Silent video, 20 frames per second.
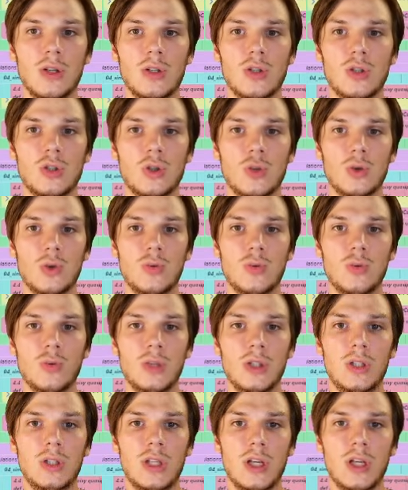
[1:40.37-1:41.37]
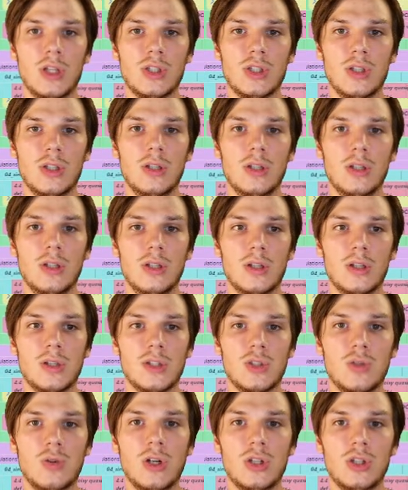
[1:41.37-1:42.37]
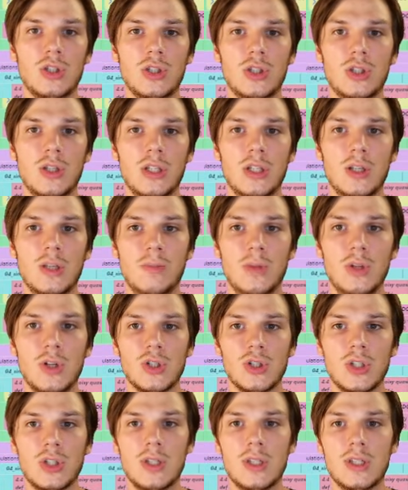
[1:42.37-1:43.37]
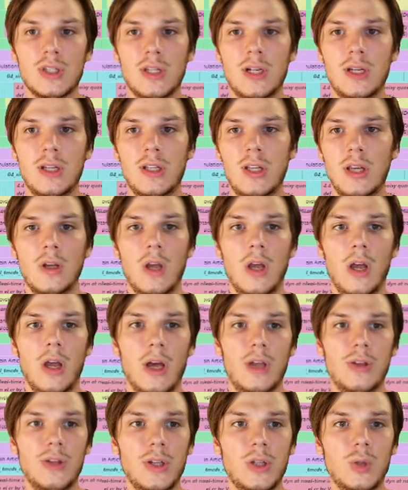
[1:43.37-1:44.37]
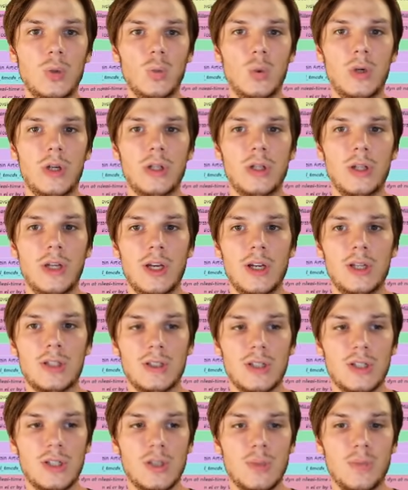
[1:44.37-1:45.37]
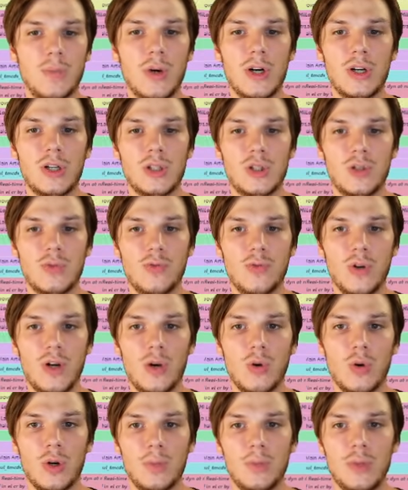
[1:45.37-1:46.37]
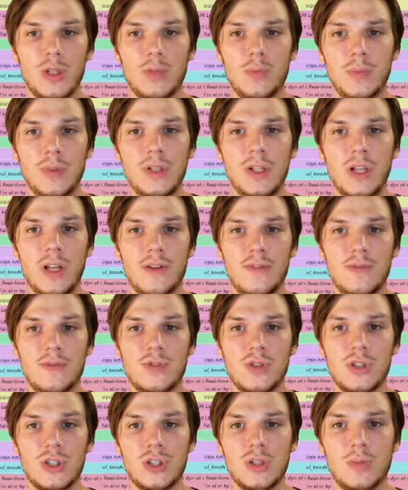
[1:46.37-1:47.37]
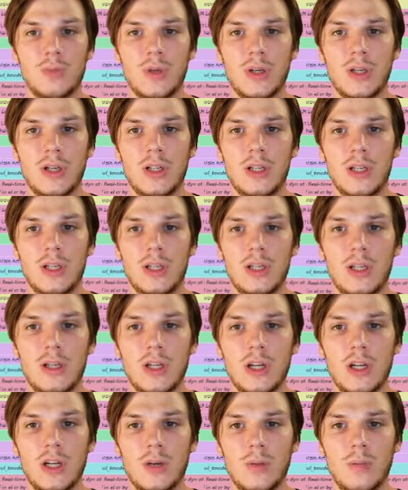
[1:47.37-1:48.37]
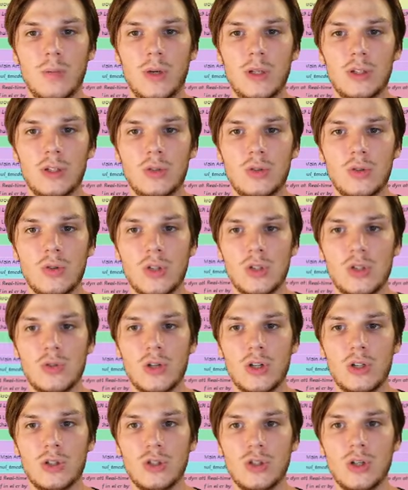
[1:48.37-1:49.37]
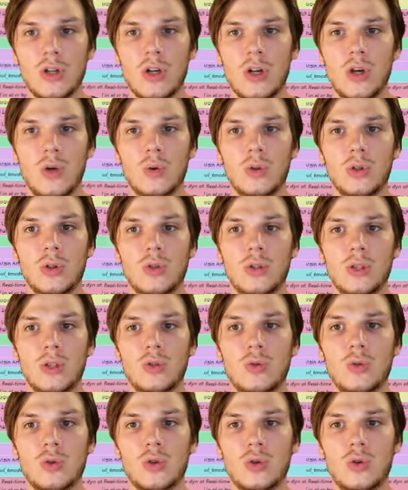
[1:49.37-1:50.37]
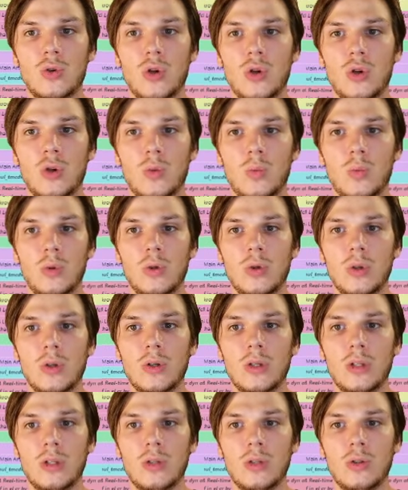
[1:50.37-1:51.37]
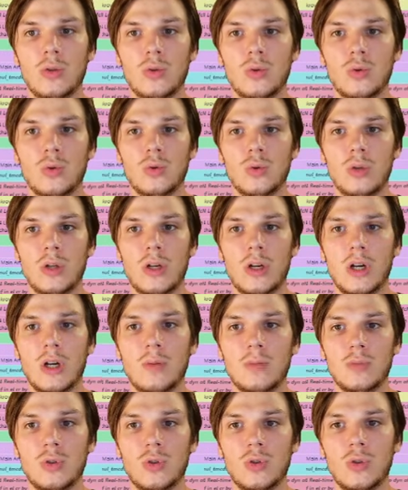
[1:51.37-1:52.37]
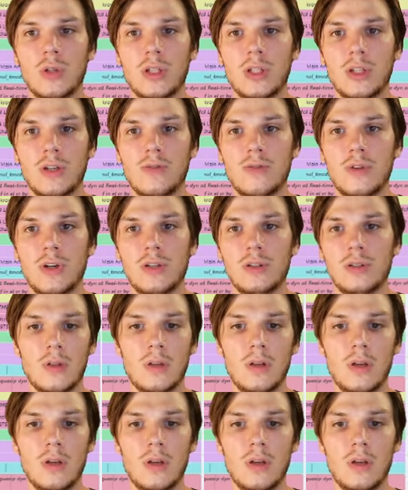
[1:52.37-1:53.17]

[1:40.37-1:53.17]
So if we detach the structure, it appears in the side, and then we can access parts of our big PDF just by clicking a button on the structure. We don't need to scroll, we don't need to come to LaTeX files.